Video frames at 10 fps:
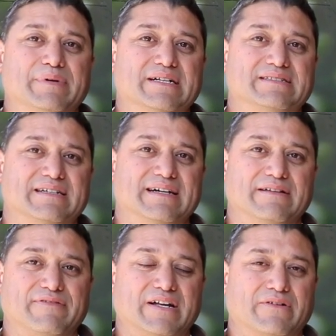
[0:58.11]
but
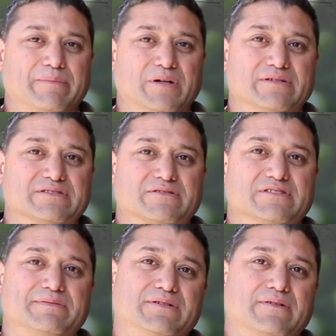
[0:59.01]
the fighter rebuilders
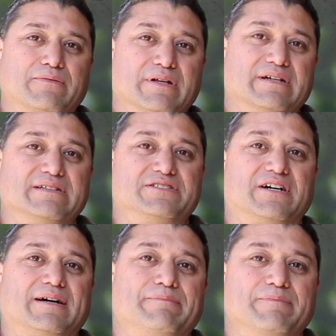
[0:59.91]
crew's been doing a really good job